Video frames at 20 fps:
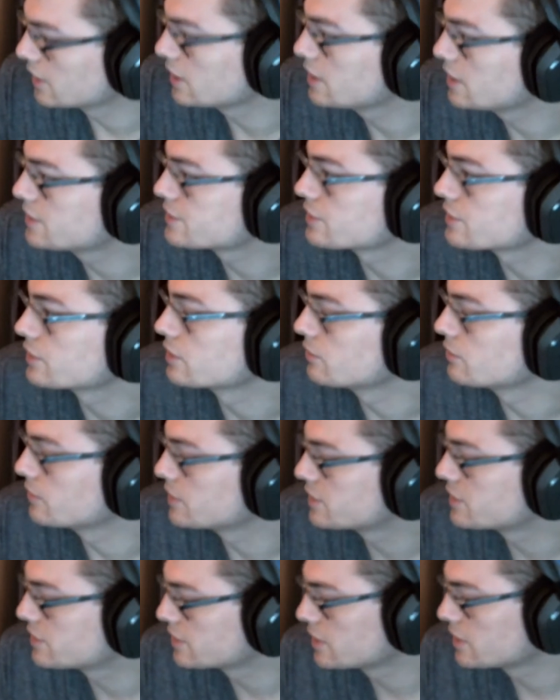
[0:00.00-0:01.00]
easily we
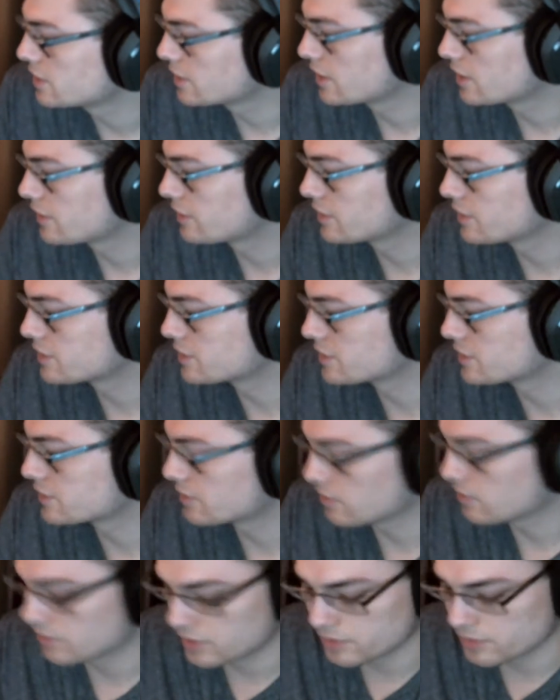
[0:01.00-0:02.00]
see that this is
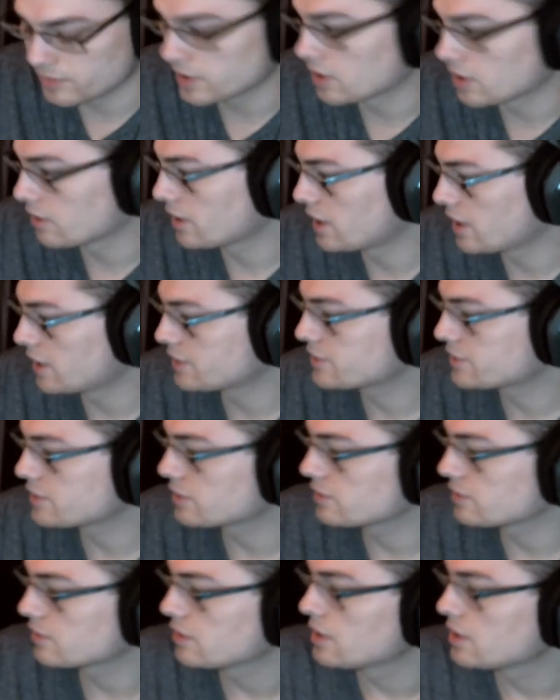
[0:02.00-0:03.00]
going to be our
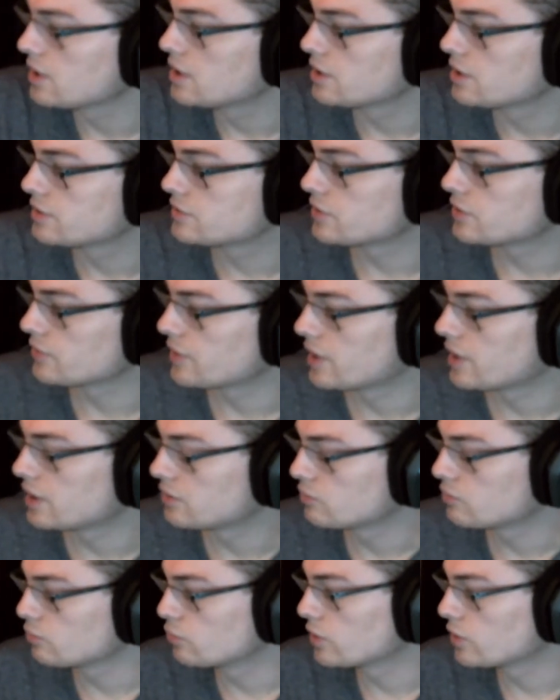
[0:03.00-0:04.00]
answer. So
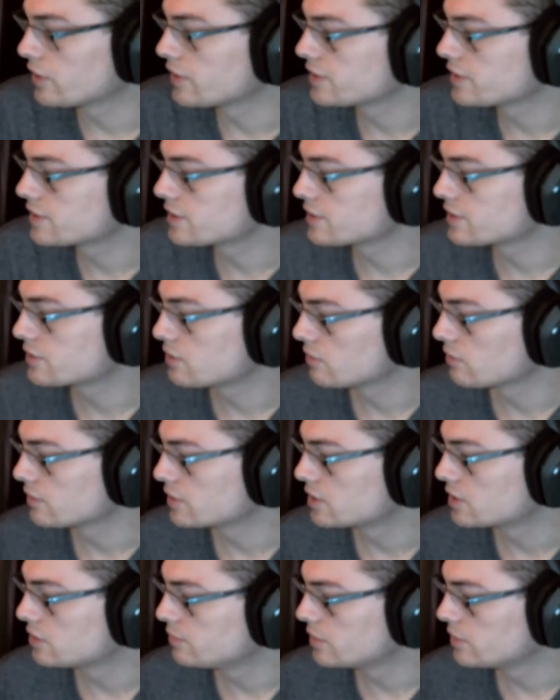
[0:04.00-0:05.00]
then when this is going
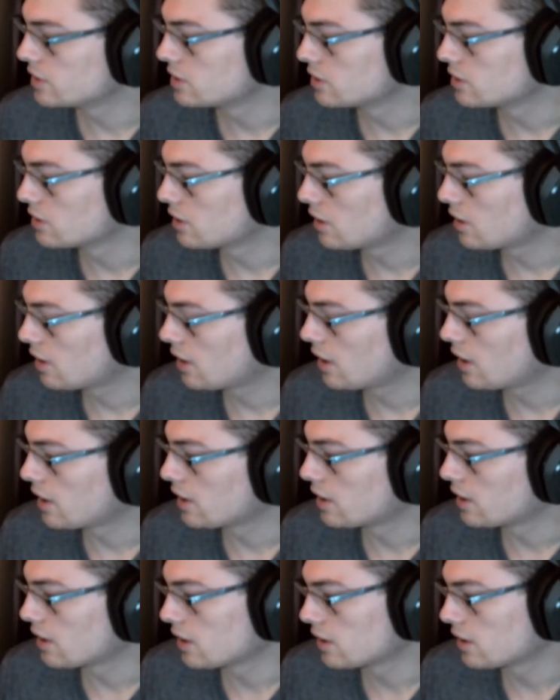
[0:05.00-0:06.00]
to be
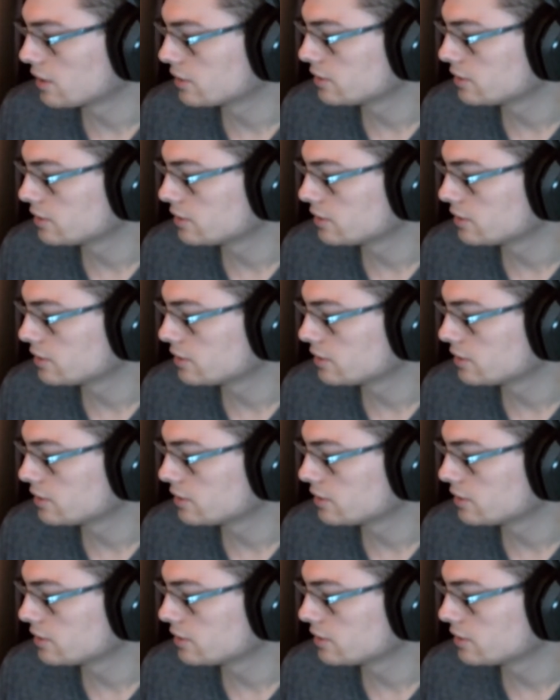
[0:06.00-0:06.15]
a